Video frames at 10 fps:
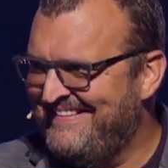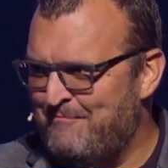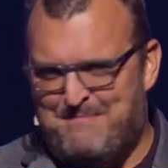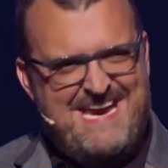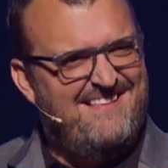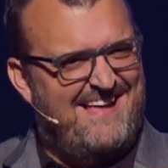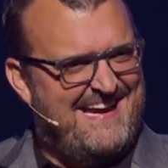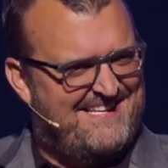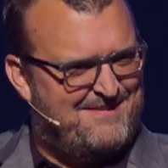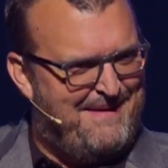Me
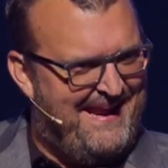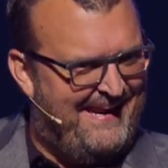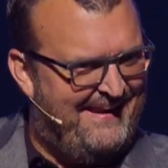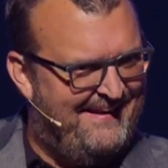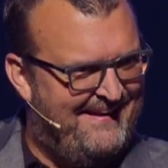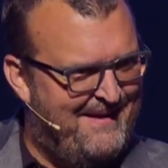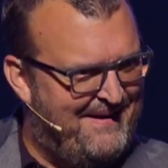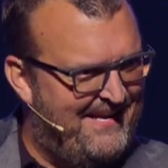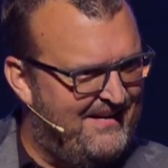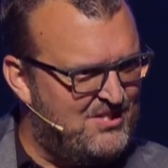likes me.
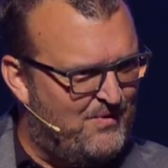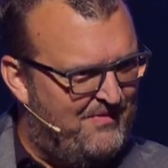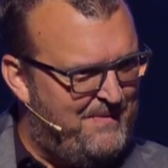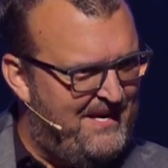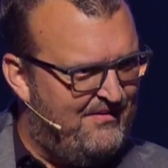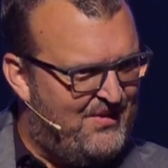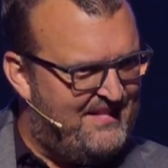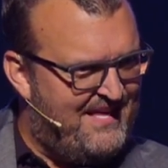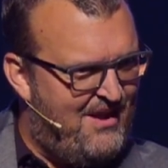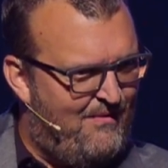Anybody else with me? You
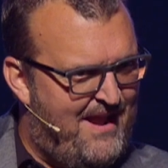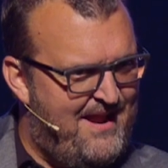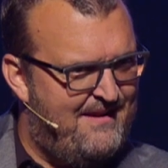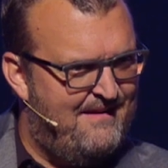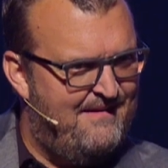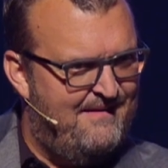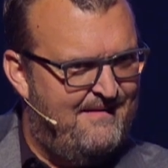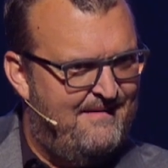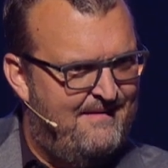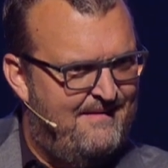think that way?
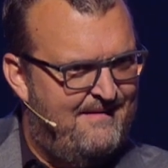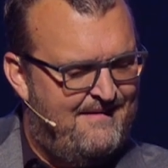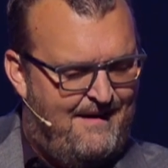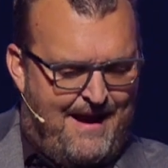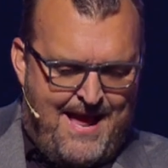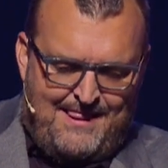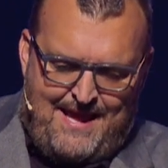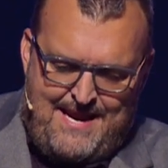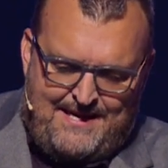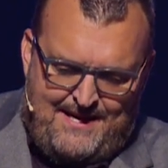I
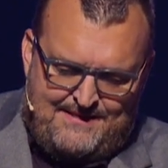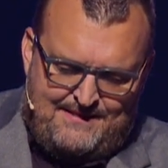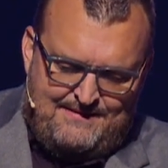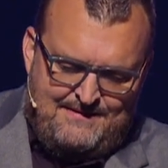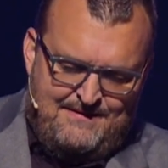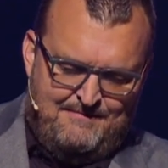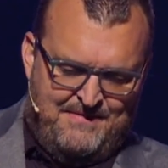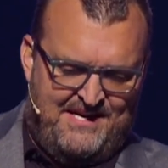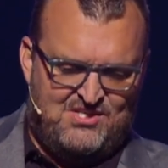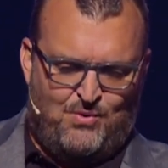like it.
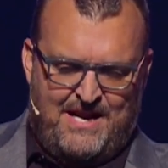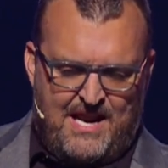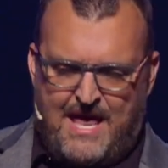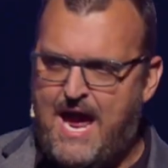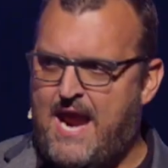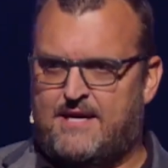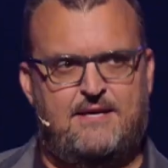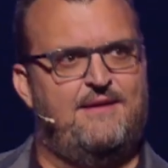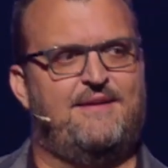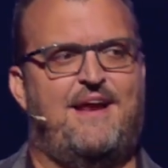Me is what I
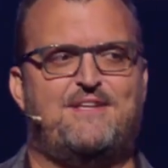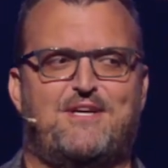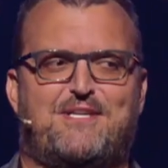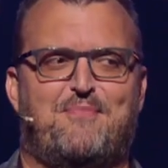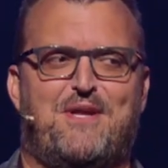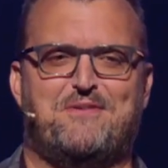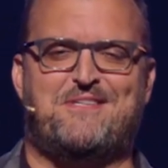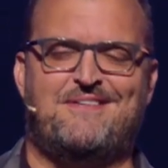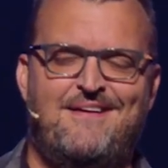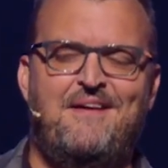like. Can I tell you something else?